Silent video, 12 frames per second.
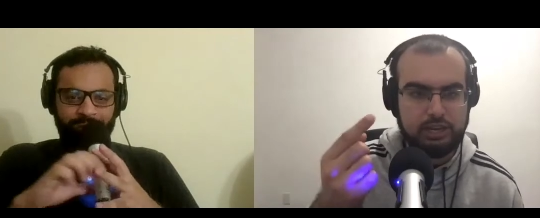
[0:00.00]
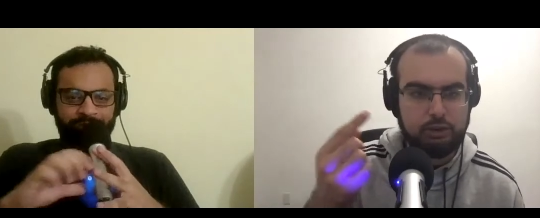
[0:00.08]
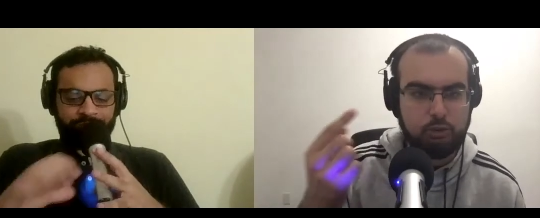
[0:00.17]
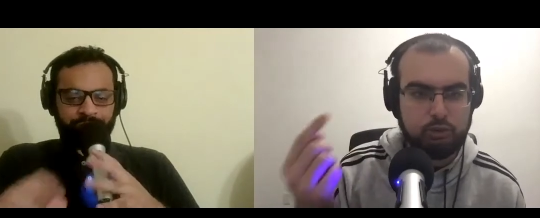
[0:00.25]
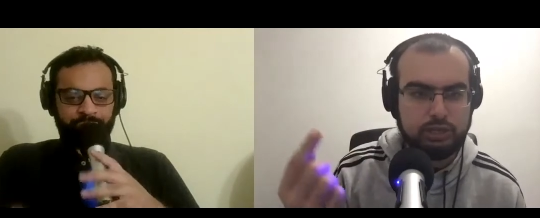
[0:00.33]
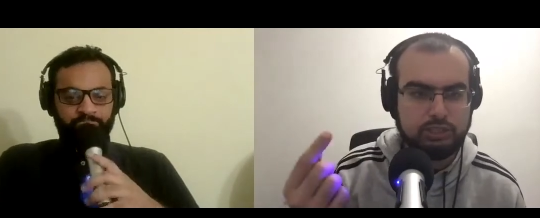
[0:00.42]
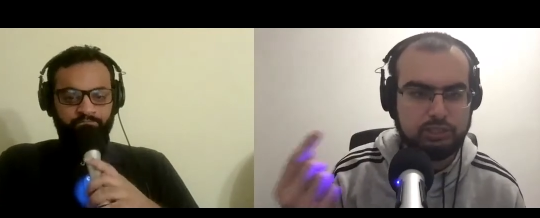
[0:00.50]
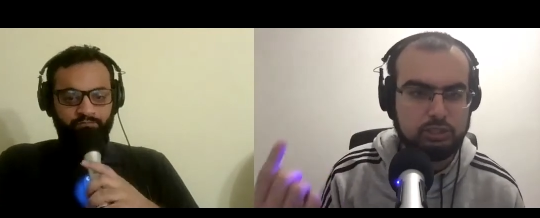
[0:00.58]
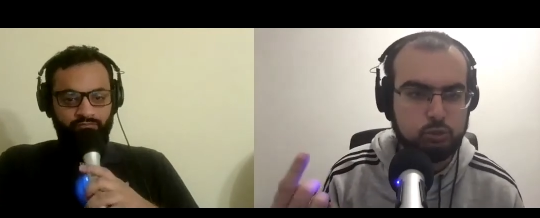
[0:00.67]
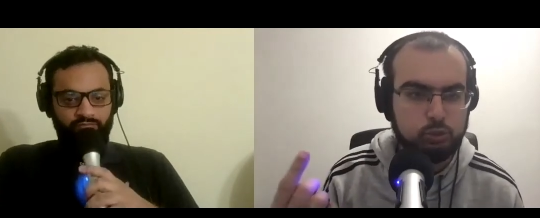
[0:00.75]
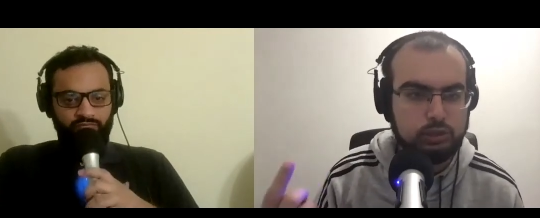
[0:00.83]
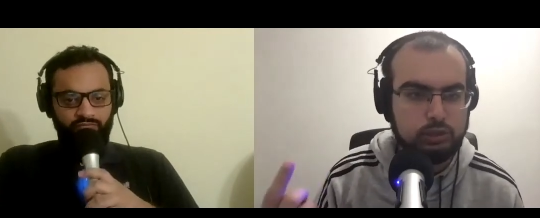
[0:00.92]

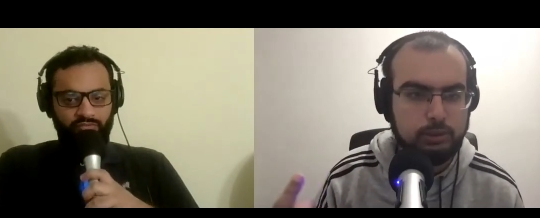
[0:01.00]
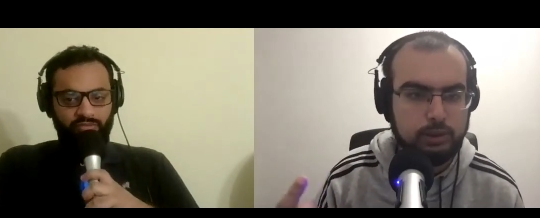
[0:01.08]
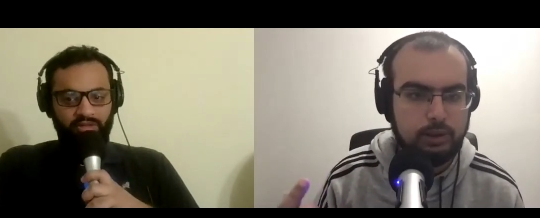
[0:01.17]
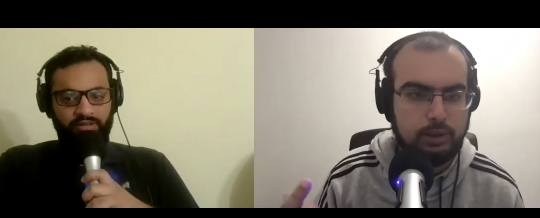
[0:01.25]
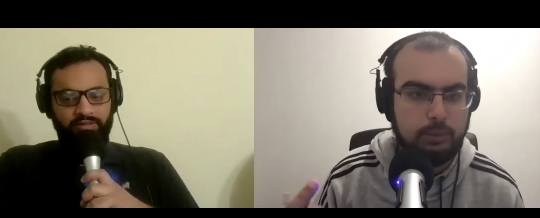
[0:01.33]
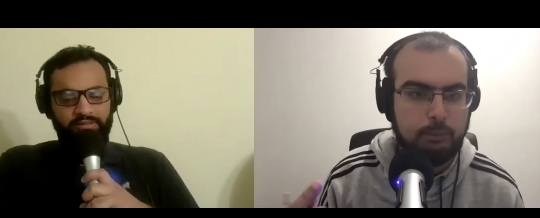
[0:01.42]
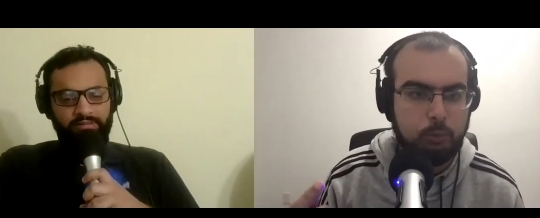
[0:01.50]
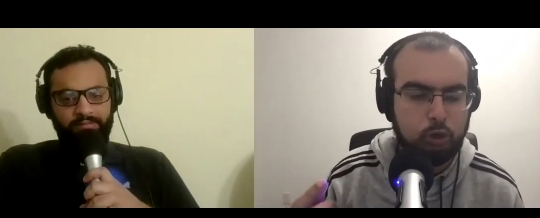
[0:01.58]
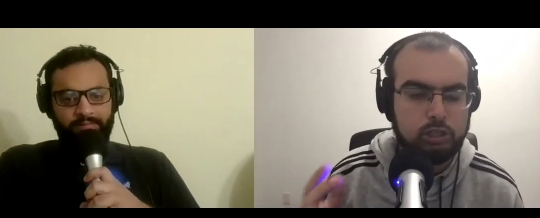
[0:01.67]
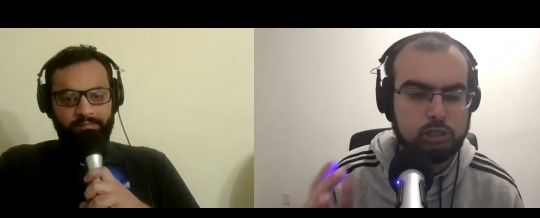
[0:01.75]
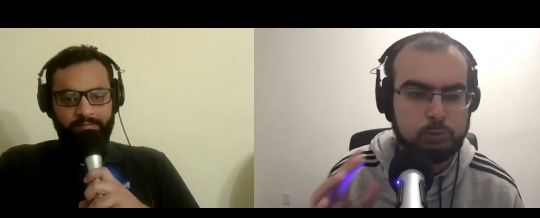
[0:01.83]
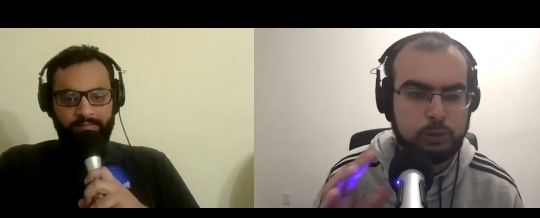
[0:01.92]
Speaker 1: rotations with the uh,
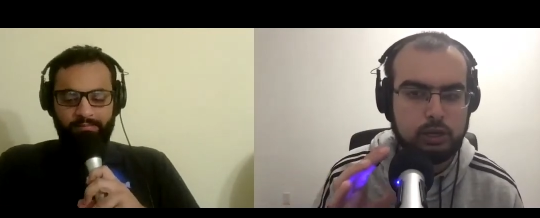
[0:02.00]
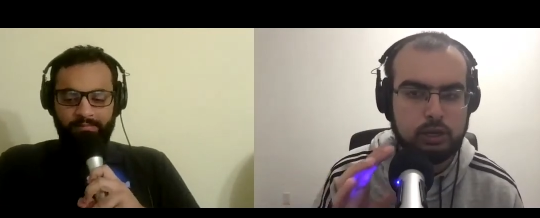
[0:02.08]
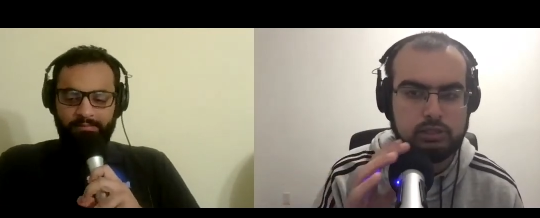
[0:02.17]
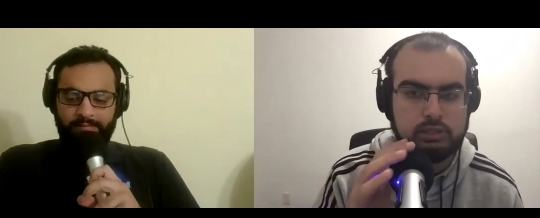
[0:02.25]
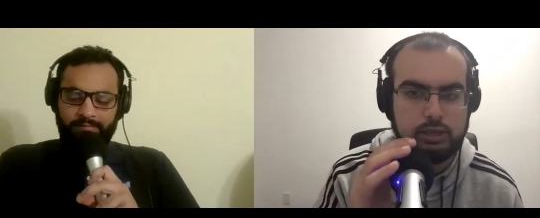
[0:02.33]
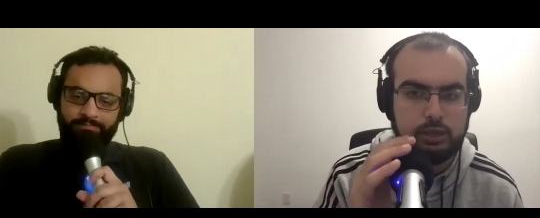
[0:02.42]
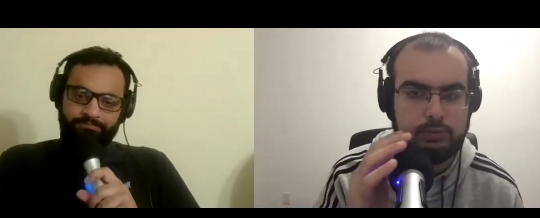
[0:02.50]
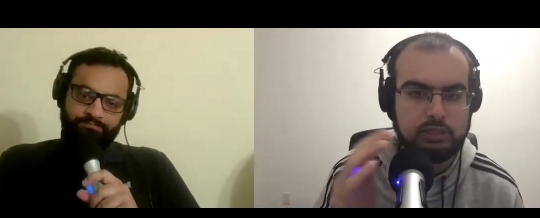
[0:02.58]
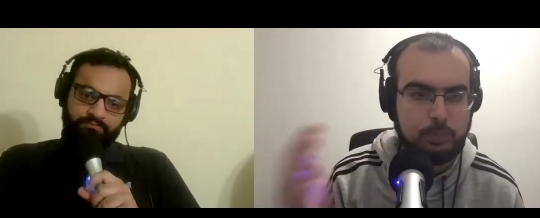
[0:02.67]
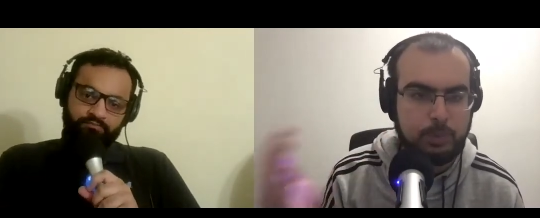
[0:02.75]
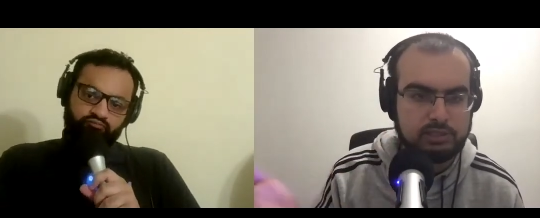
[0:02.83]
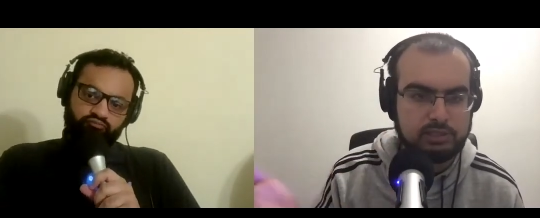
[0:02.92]
bowlers? Because uh, there's a
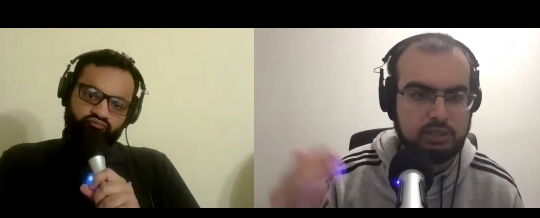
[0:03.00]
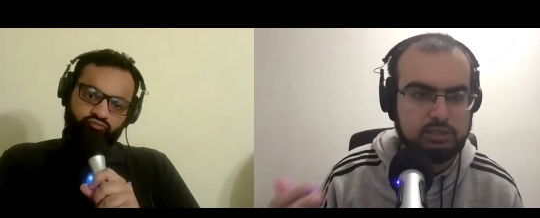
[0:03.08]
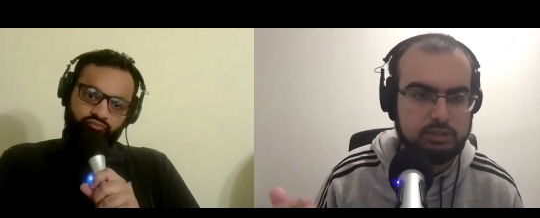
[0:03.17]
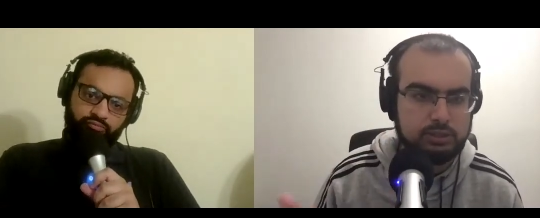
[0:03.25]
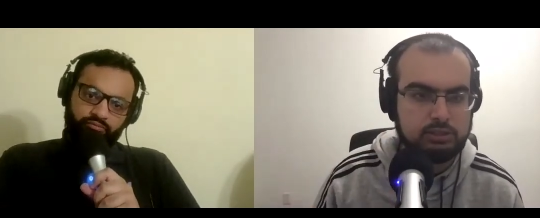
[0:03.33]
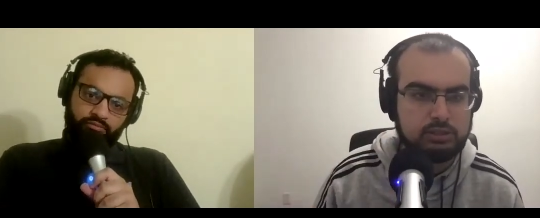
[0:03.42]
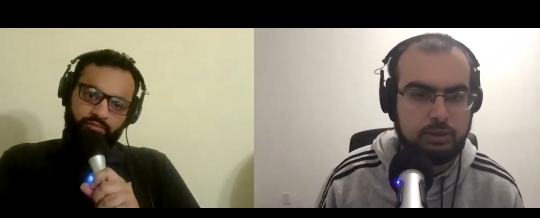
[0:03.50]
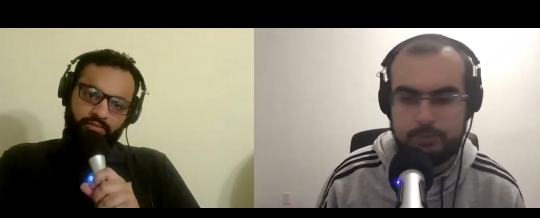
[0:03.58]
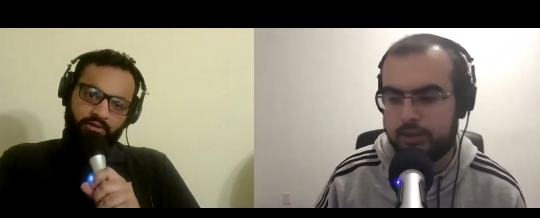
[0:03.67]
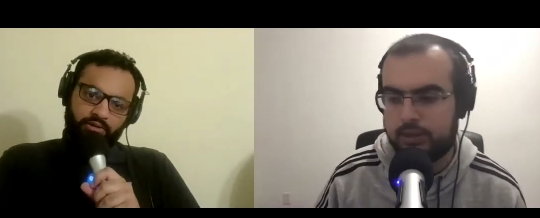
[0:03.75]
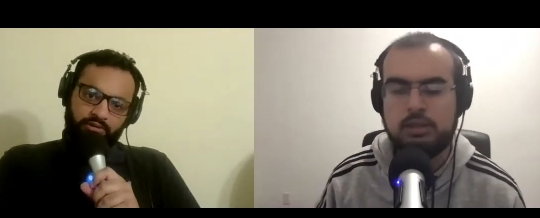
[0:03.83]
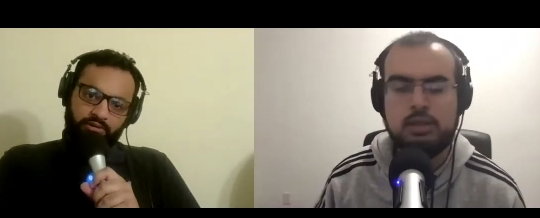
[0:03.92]
Pakistan series
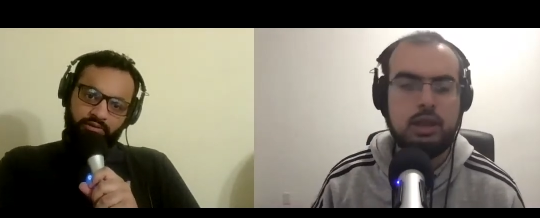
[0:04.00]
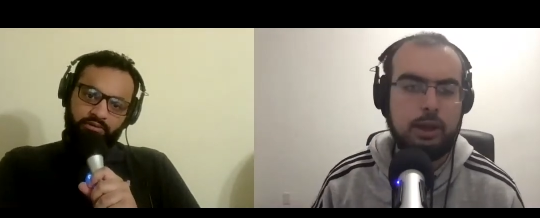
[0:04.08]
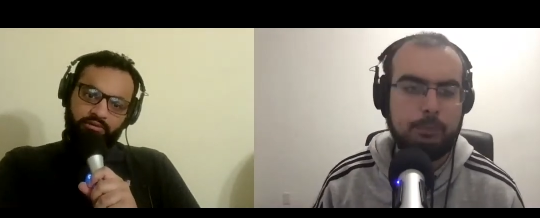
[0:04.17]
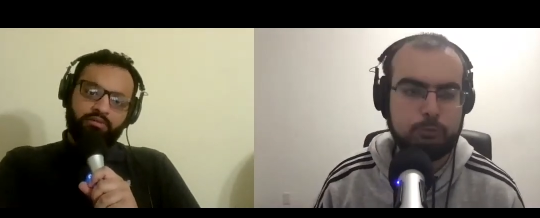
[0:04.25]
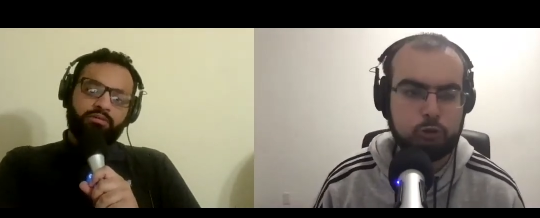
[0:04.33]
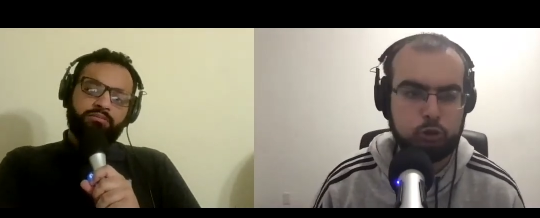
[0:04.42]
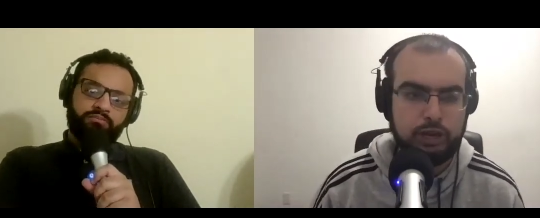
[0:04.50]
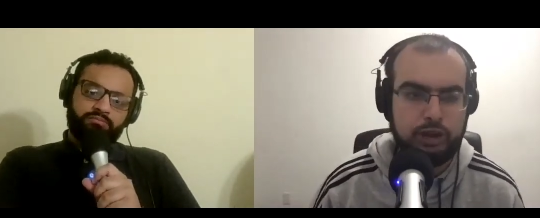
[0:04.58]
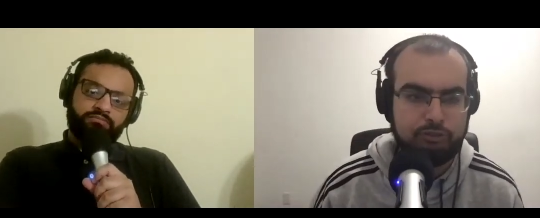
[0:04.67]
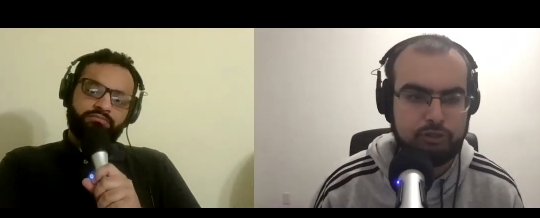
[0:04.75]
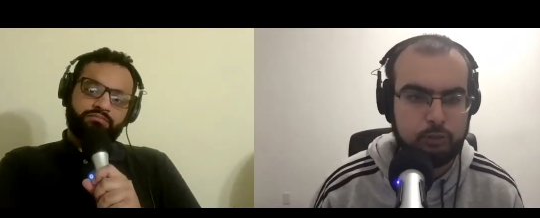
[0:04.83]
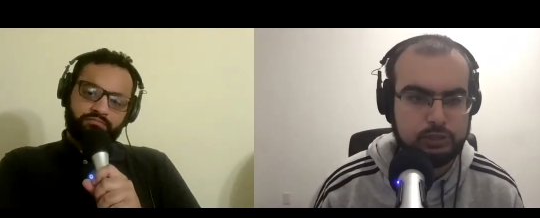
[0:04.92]
coming up straight
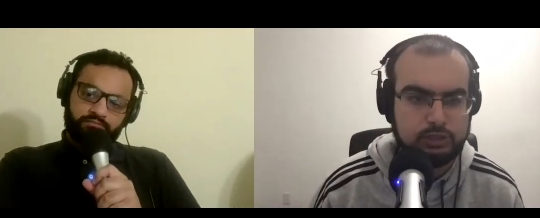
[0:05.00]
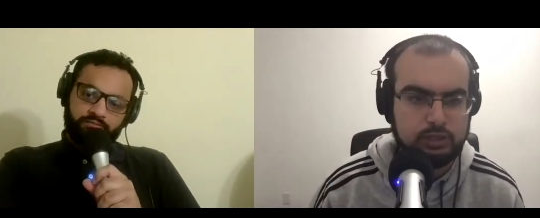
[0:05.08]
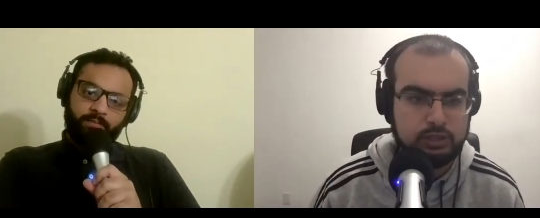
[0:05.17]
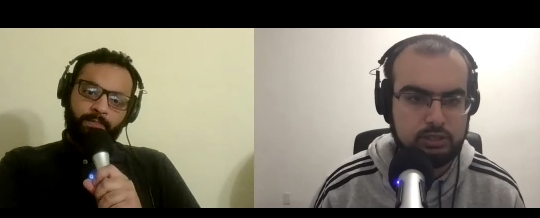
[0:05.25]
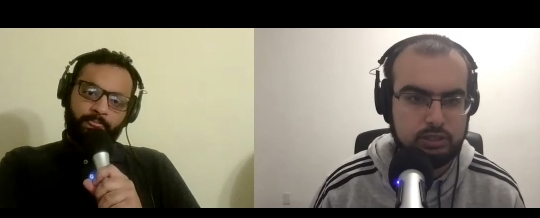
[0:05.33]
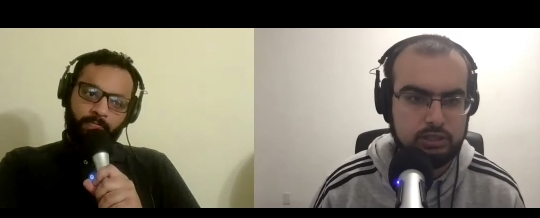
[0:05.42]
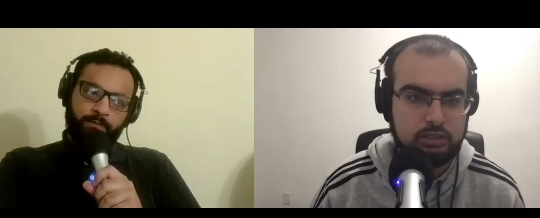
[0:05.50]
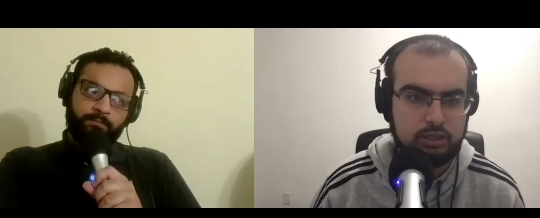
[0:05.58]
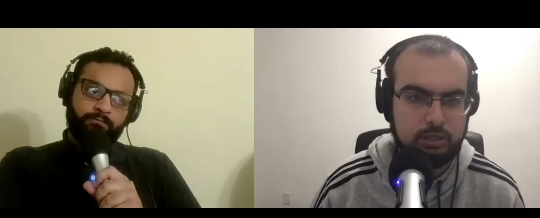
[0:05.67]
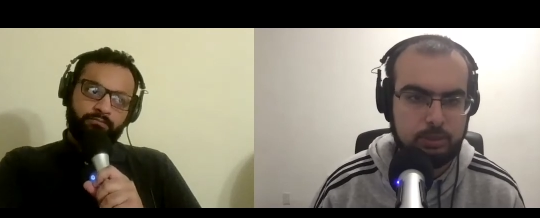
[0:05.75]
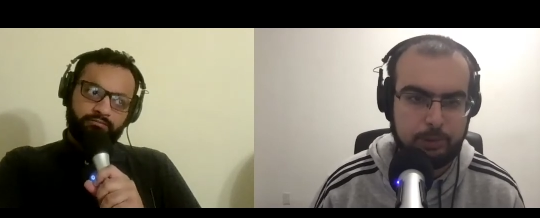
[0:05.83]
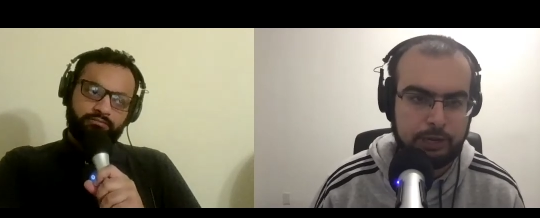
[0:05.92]
after the West Indies series uh,
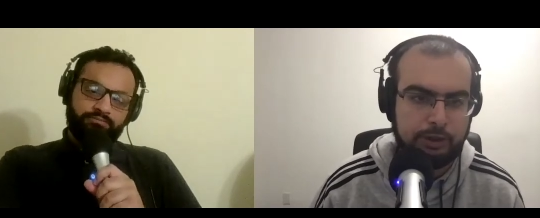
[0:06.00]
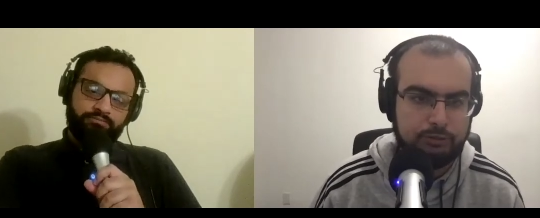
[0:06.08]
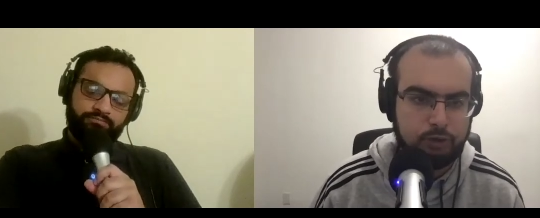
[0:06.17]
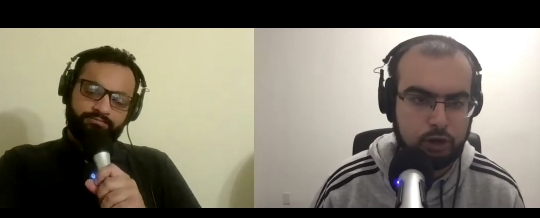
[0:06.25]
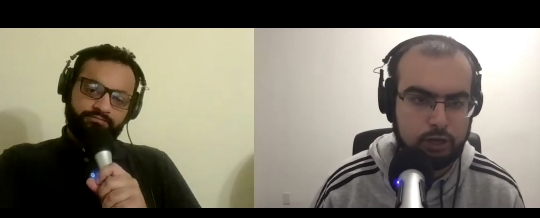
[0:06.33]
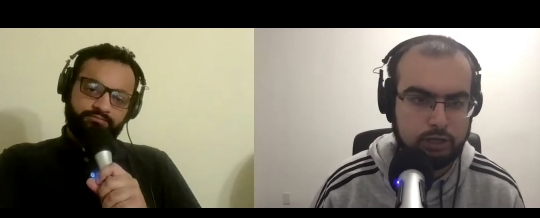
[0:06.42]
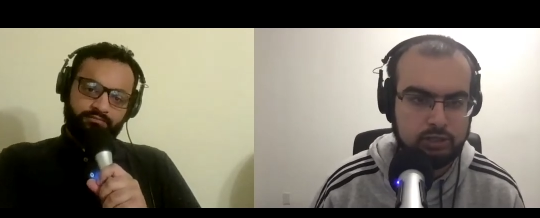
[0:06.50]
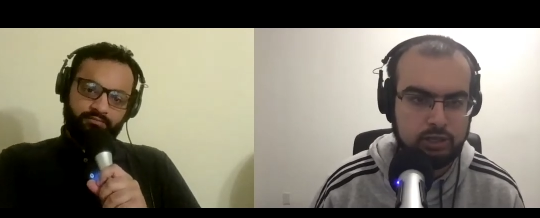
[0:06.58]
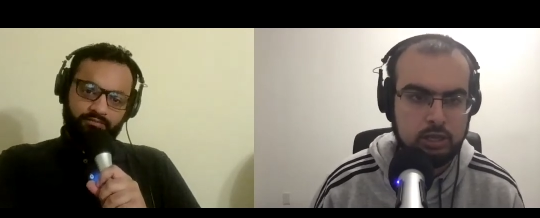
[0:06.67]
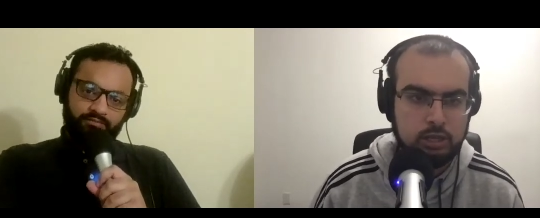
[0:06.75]
in the beginning of August.